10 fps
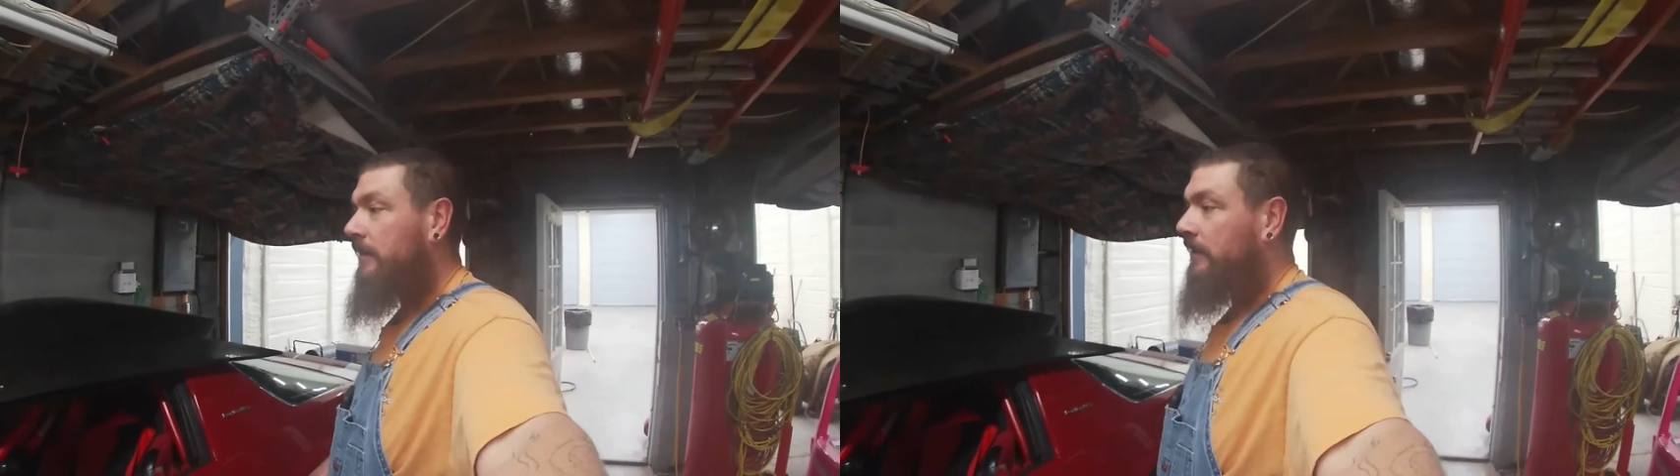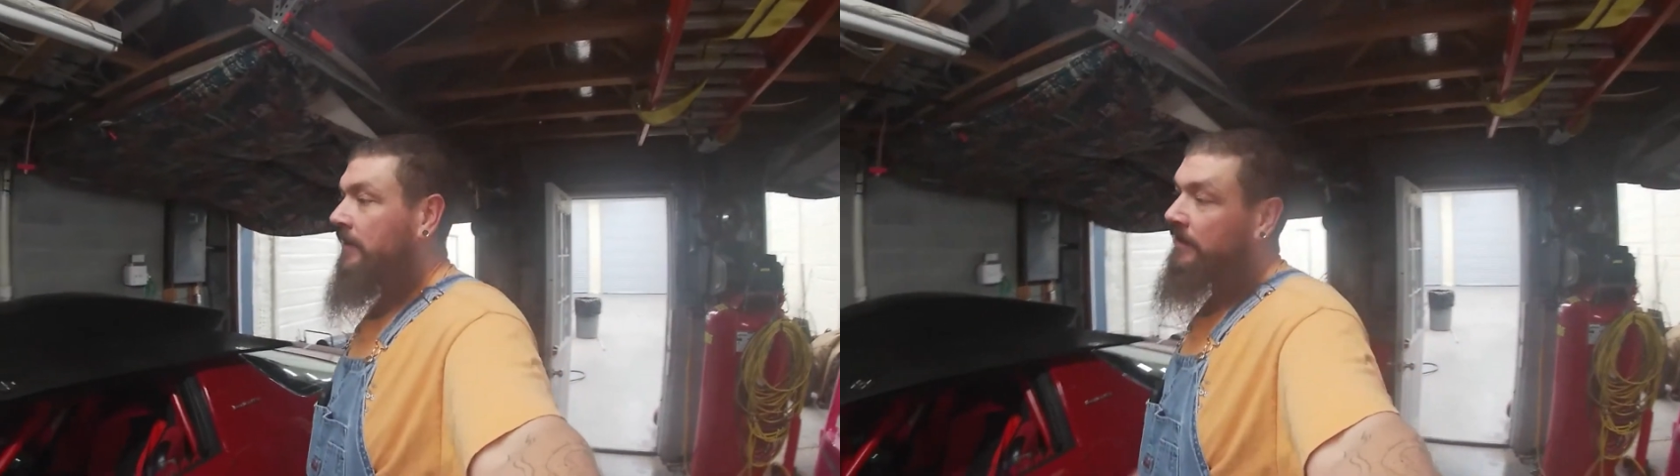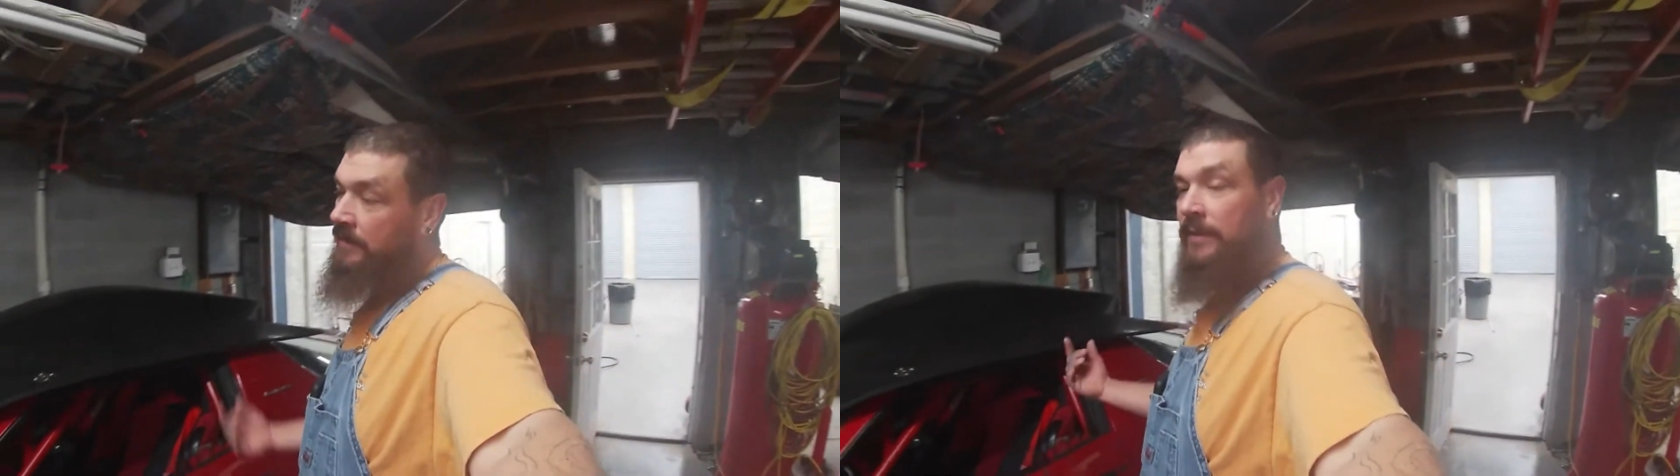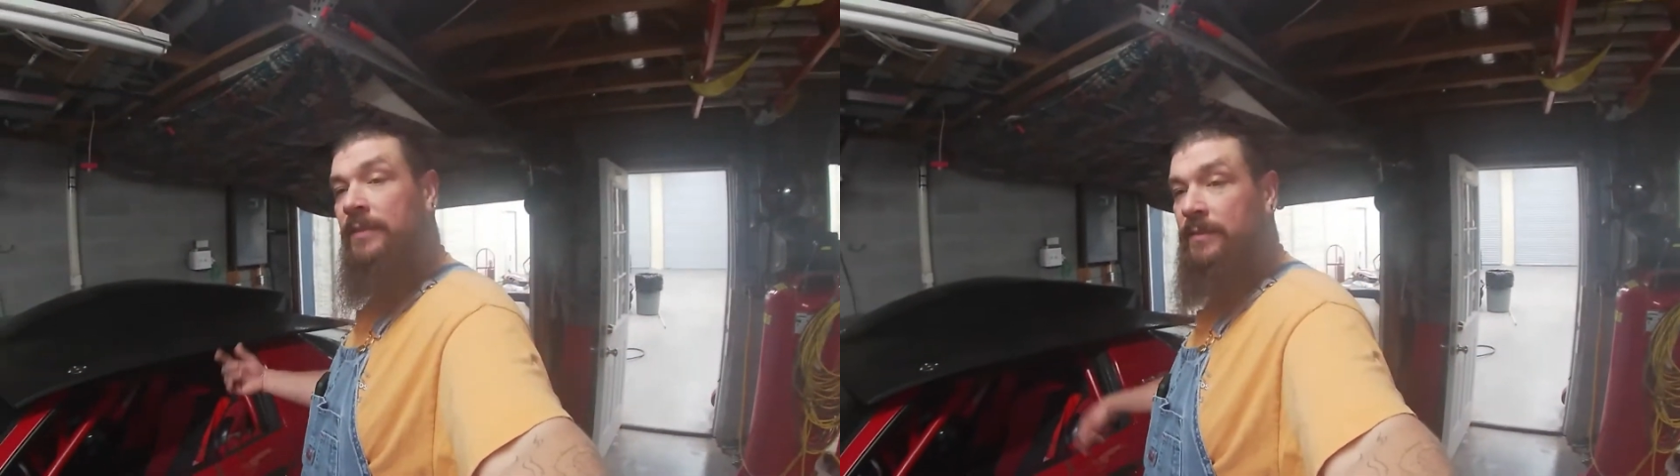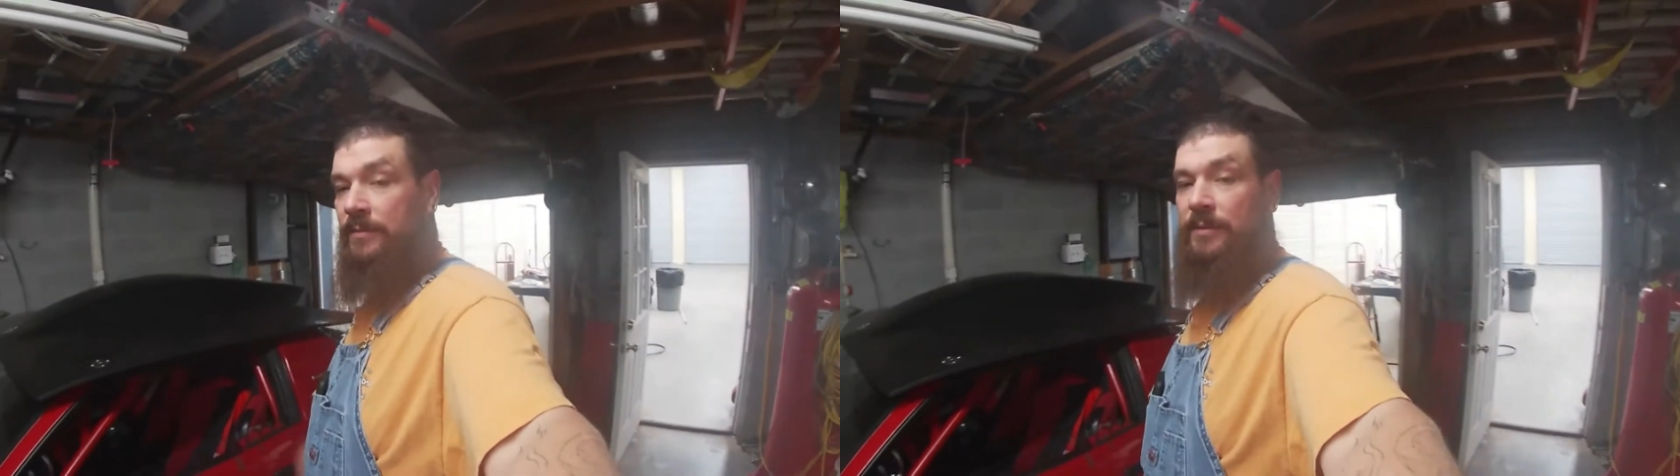here.
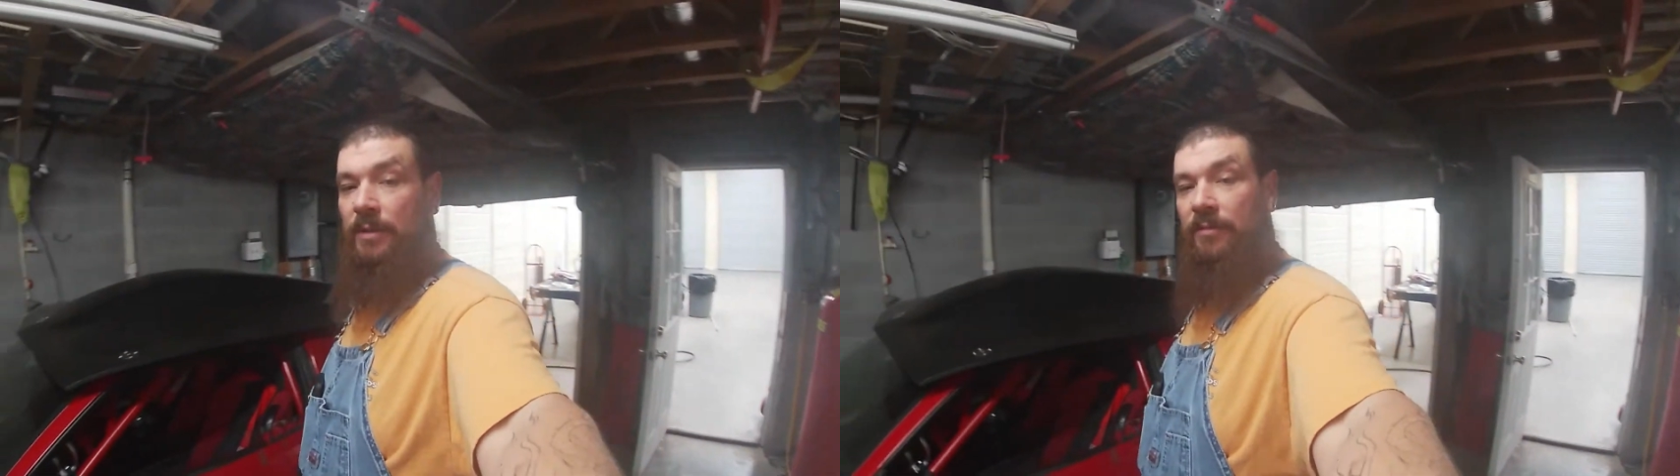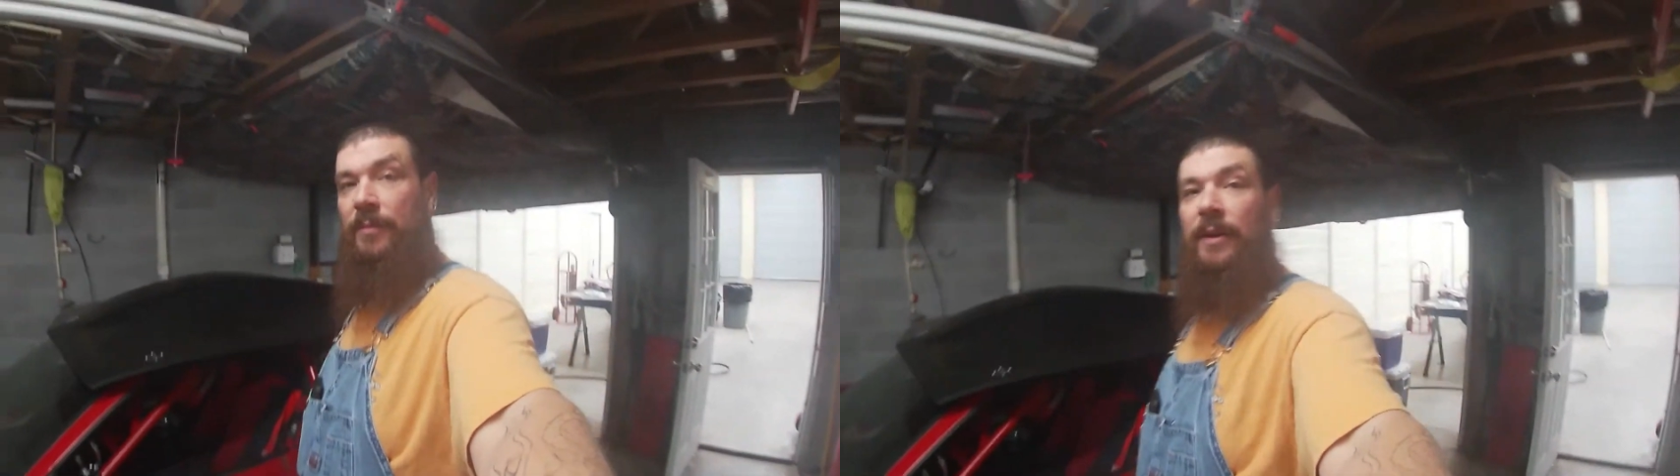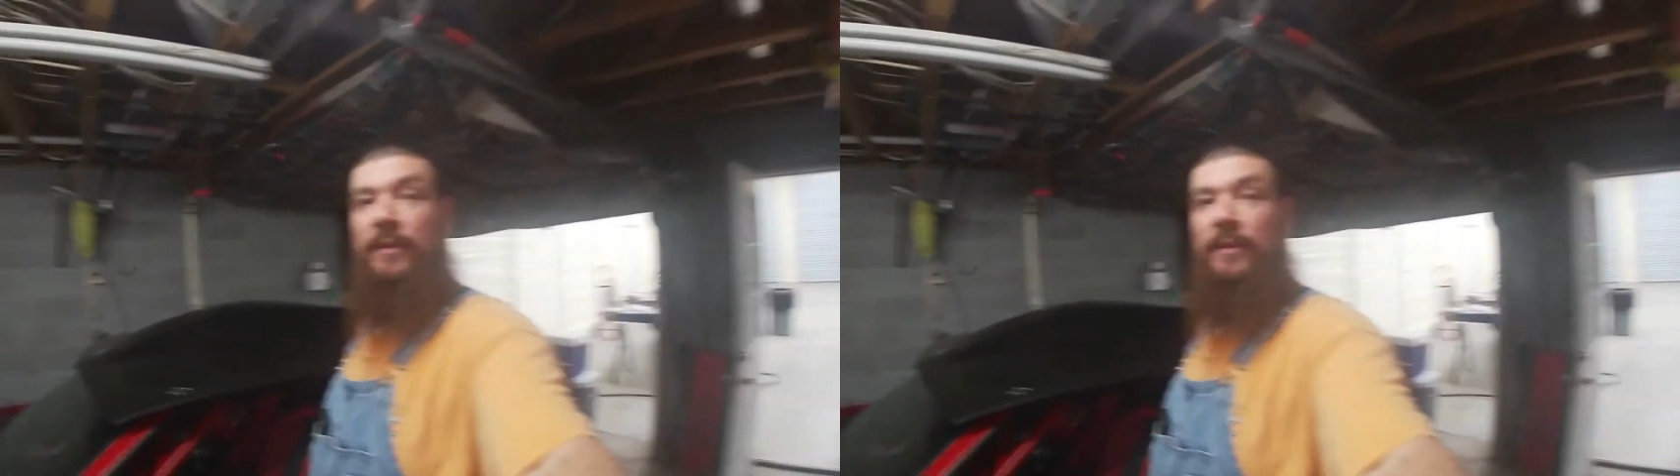And we'll go from there.